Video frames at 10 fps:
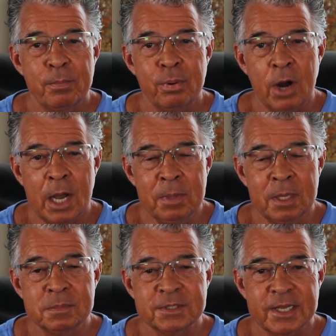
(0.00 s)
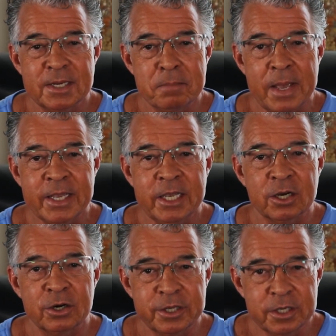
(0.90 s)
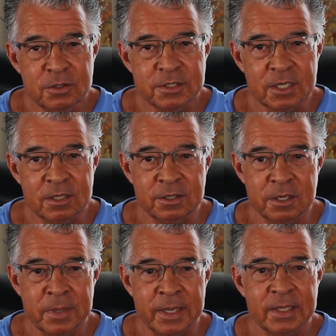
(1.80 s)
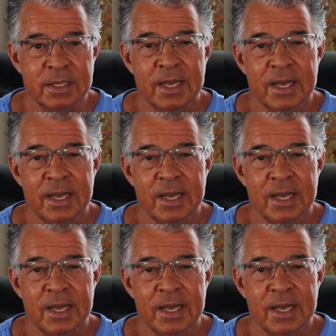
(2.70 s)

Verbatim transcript: Problems in making or using glutamate